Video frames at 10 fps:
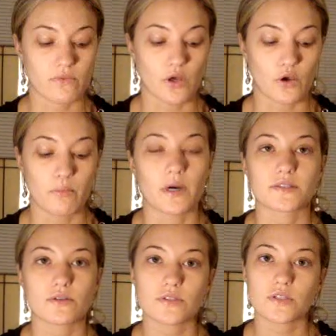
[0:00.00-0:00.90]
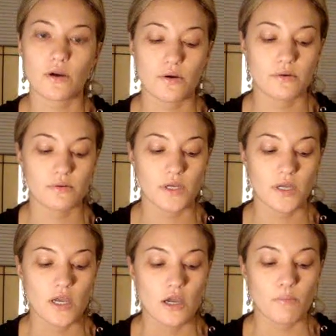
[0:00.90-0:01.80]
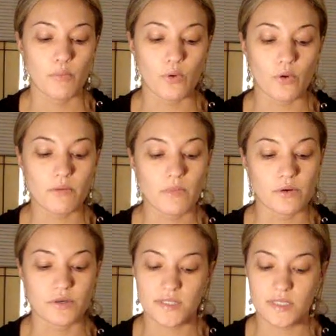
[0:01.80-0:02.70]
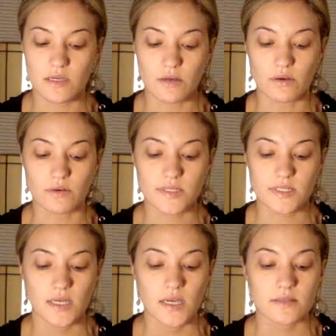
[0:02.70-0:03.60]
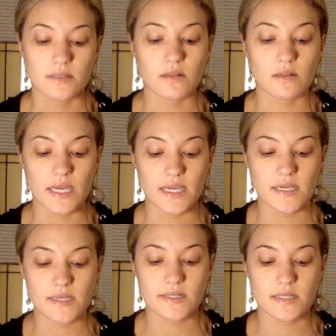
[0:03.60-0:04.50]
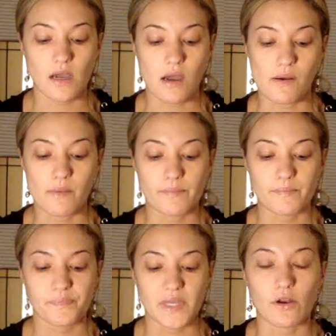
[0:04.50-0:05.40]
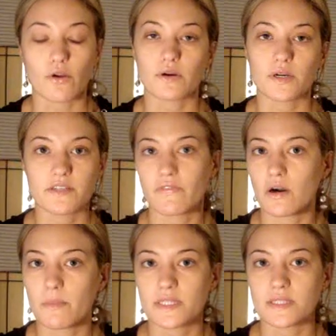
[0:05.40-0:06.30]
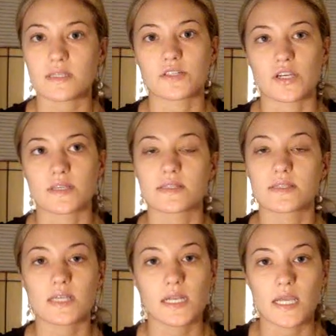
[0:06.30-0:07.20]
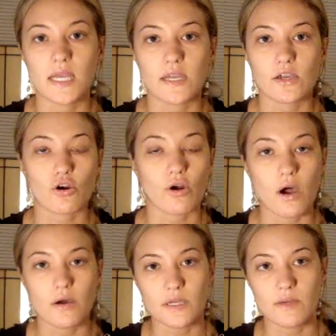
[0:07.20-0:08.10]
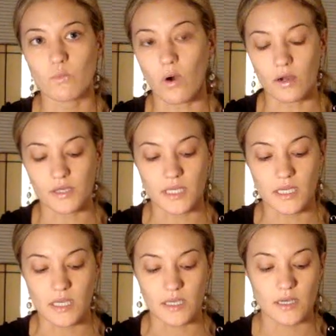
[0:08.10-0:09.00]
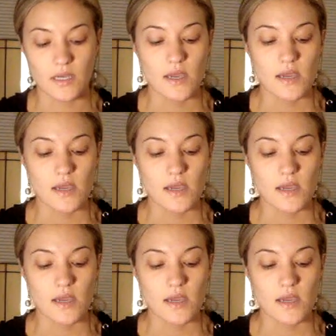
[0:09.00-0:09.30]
low muscle tone, poor motor skills, delays in early development such as sitting, crawling, walking,